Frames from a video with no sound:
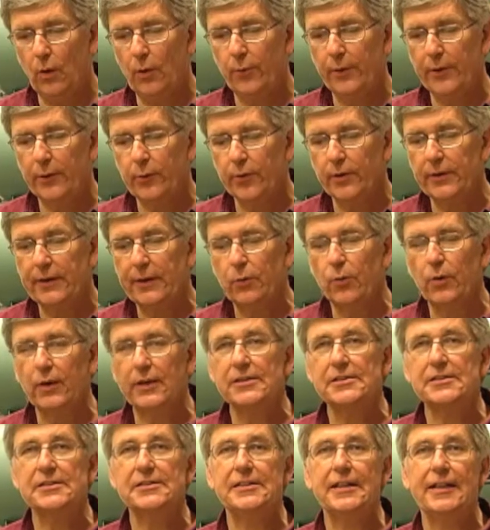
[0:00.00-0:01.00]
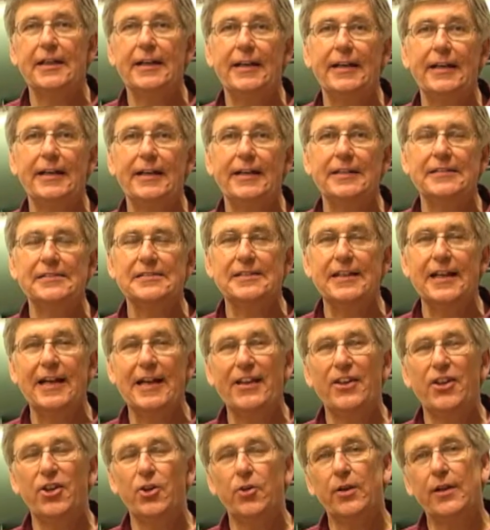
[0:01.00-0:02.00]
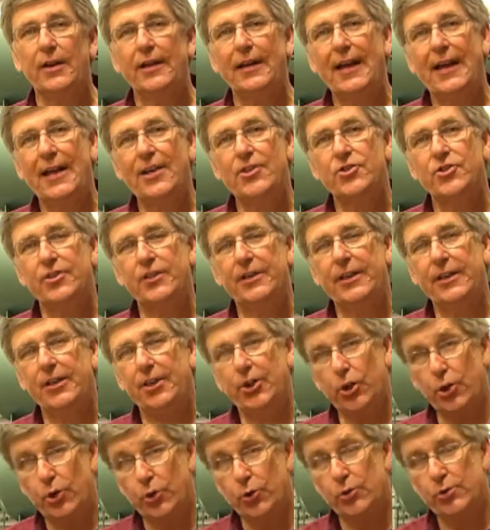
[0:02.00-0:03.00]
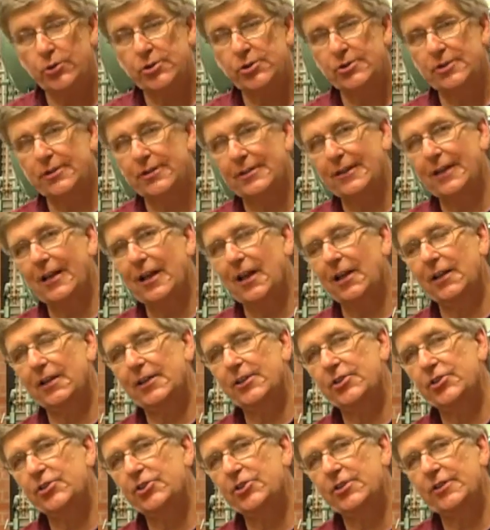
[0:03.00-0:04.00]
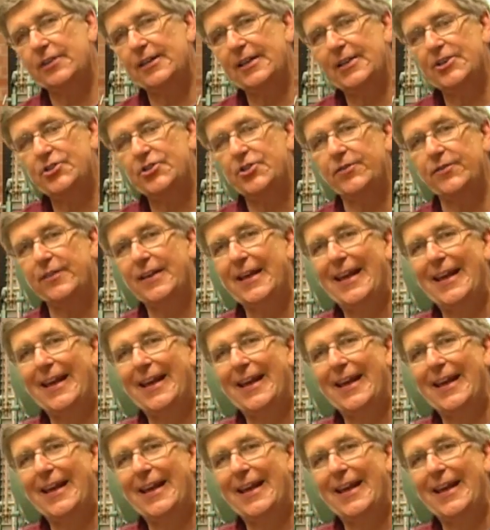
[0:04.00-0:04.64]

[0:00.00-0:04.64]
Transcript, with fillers: What we really want to see is that you can actually use the knowledge that you've